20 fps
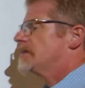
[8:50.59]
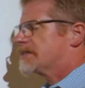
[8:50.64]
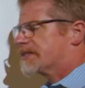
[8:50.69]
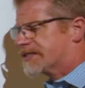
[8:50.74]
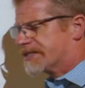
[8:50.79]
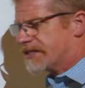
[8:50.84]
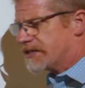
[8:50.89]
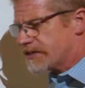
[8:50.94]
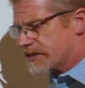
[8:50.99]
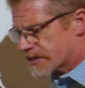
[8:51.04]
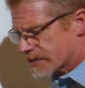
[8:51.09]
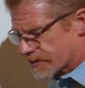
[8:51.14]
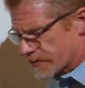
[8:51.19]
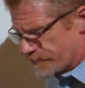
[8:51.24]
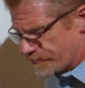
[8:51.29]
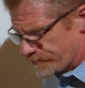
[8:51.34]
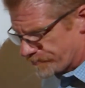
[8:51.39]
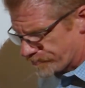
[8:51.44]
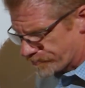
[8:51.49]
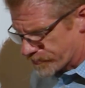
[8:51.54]
since
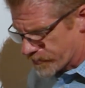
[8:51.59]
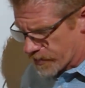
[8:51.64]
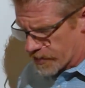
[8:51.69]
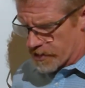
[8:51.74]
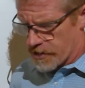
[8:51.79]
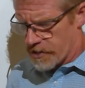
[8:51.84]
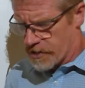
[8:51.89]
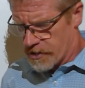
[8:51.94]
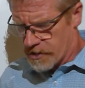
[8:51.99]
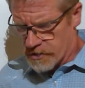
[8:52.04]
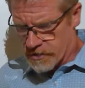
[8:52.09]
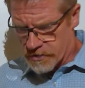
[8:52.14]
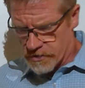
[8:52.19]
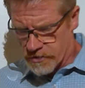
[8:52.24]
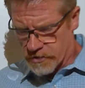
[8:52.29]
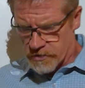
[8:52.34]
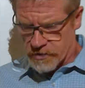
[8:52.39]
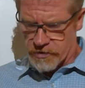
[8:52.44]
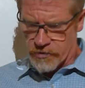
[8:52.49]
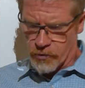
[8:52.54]

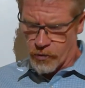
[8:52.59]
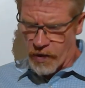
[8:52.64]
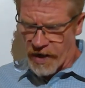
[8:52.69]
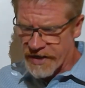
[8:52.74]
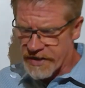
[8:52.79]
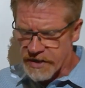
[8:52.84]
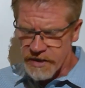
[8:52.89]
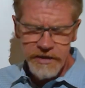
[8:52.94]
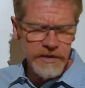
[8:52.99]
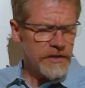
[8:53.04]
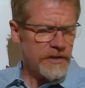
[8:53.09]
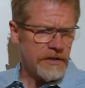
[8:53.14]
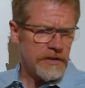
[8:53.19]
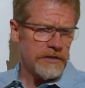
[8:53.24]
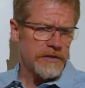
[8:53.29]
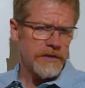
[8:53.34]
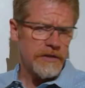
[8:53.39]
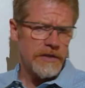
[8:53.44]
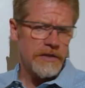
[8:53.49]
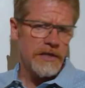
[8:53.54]

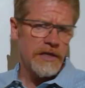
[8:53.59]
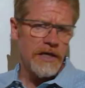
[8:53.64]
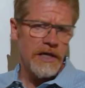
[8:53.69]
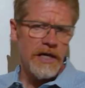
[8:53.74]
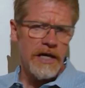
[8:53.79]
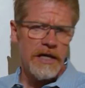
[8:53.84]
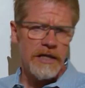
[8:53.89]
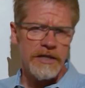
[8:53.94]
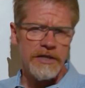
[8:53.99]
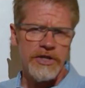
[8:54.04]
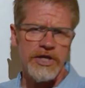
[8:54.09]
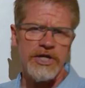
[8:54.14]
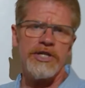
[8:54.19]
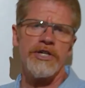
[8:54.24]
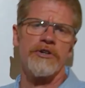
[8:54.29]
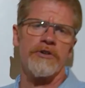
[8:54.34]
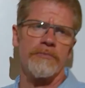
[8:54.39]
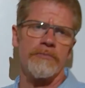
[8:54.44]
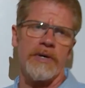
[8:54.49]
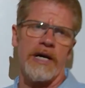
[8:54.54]
writing
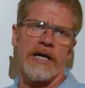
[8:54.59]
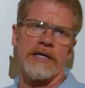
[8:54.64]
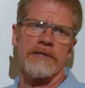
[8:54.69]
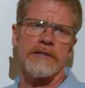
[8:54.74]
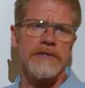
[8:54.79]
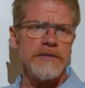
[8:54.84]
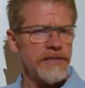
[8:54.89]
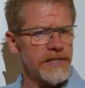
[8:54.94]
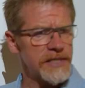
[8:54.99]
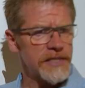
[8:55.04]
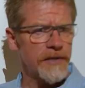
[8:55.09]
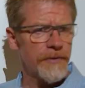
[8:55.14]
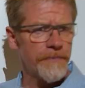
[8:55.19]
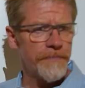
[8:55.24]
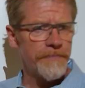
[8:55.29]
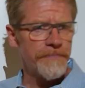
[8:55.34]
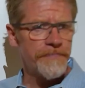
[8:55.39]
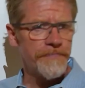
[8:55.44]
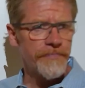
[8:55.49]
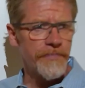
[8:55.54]
linear models
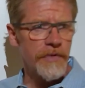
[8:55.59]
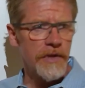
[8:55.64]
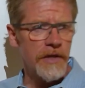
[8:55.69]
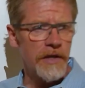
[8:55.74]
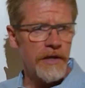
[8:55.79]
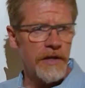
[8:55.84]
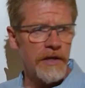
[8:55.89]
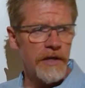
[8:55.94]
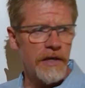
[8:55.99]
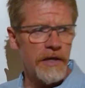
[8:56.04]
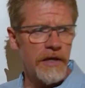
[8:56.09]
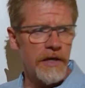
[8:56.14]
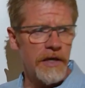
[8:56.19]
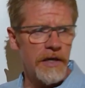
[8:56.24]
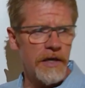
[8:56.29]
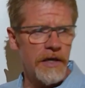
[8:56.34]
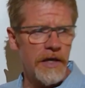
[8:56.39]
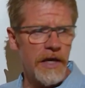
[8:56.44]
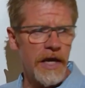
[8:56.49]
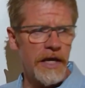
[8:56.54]

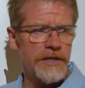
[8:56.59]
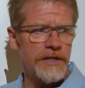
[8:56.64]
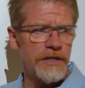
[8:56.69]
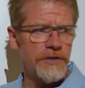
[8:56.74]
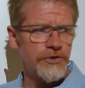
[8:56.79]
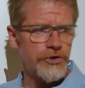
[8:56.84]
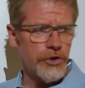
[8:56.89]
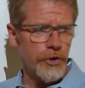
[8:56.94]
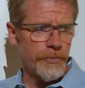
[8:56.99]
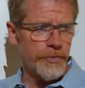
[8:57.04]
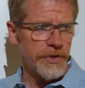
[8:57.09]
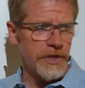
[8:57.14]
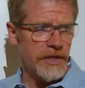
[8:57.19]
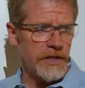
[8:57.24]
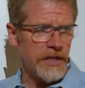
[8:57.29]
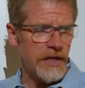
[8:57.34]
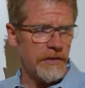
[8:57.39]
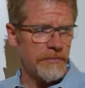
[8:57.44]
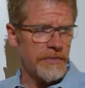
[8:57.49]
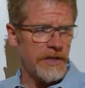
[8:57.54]
and interpreting
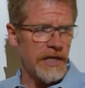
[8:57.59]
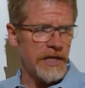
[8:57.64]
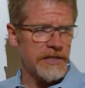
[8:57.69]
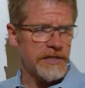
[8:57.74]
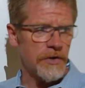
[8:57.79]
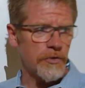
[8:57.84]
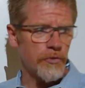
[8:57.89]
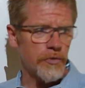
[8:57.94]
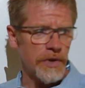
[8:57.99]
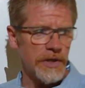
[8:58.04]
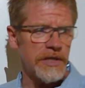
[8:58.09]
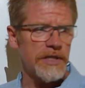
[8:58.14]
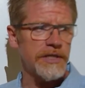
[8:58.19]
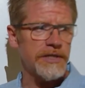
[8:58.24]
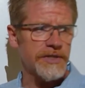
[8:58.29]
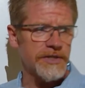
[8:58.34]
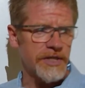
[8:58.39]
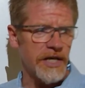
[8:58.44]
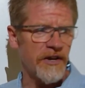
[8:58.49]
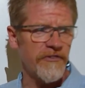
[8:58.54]
them is a
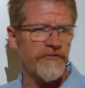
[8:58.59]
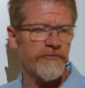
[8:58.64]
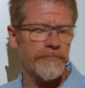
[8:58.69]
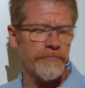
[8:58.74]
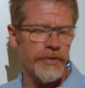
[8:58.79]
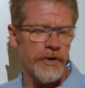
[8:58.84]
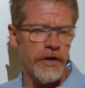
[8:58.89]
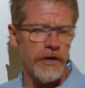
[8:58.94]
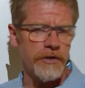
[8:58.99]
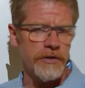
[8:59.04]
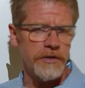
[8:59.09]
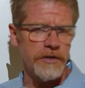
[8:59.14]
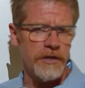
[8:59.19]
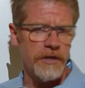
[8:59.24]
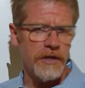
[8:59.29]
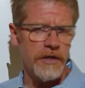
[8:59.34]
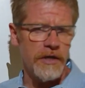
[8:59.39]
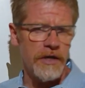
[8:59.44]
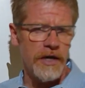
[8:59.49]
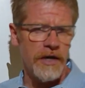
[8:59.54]
really tough part
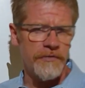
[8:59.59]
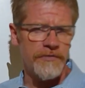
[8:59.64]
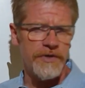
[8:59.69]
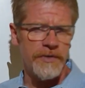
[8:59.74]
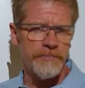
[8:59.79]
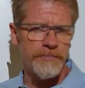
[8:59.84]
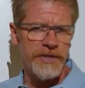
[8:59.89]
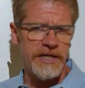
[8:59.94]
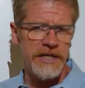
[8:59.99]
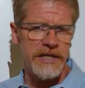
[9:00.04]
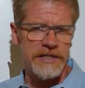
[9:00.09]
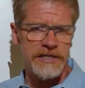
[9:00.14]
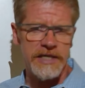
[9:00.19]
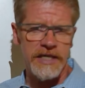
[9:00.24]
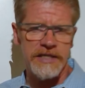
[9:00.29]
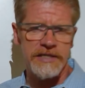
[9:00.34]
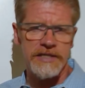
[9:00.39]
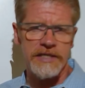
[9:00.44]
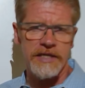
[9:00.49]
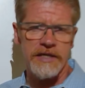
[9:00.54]
of the
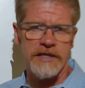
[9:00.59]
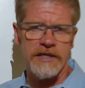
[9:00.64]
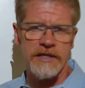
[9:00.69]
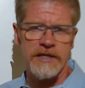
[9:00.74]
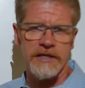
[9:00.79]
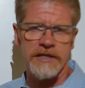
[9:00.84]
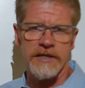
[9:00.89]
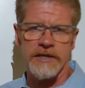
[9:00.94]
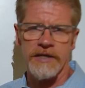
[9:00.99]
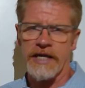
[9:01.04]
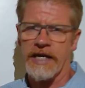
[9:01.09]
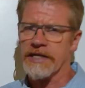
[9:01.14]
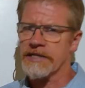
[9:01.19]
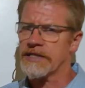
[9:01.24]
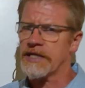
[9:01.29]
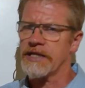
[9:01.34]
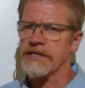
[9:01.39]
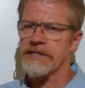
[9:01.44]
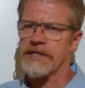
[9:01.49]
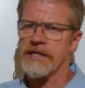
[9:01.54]
PSAT. The
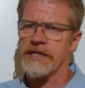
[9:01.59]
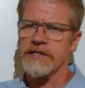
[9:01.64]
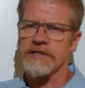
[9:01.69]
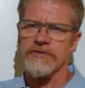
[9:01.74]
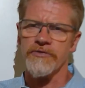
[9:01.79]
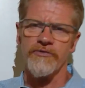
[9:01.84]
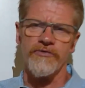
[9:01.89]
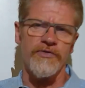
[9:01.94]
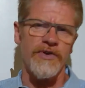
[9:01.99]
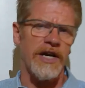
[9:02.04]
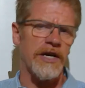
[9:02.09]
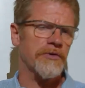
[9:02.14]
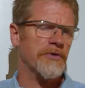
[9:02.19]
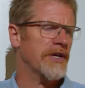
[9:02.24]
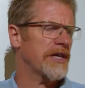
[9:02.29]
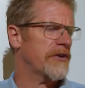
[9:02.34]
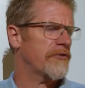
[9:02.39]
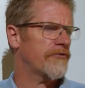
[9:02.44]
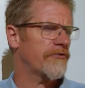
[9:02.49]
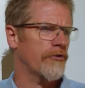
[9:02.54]
SAT is
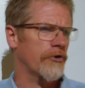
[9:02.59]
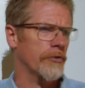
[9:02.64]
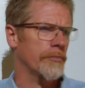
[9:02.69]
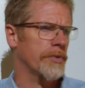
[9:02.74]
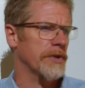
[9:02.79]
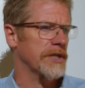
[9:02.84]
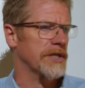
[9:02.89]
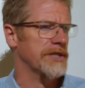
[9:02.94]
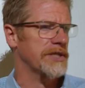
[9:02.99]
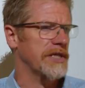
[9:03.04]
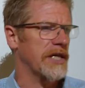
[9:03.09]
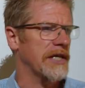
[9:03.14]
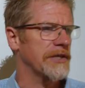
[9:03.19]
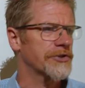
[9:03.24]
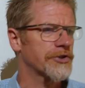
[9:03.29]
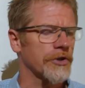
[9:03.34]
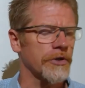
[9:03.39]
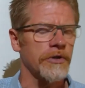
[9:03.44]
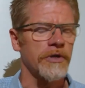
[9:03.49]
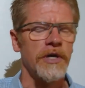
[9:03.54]
very verbal in
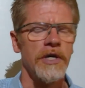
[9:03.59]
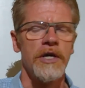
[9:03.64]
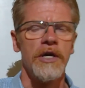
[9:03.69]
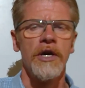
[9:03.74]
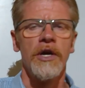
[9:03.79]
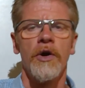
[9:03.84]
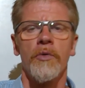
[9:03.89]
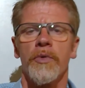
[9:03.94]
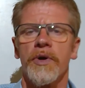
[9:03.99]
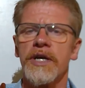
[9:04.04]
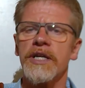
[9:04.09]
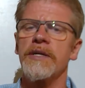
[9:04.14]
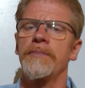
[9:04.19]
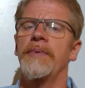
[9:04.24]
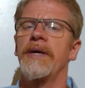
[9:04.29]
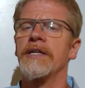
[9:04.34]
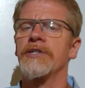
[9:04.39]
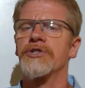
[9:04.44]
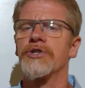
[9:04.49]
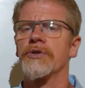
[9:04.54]
nature. We're going to
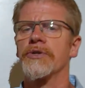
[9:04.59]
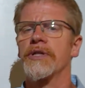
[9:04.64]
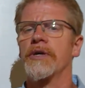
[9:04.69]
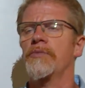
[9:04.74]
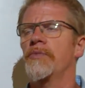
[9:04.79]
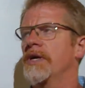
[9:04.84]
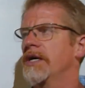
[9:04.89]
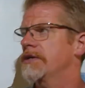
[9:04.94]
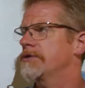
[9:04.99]
make sure that we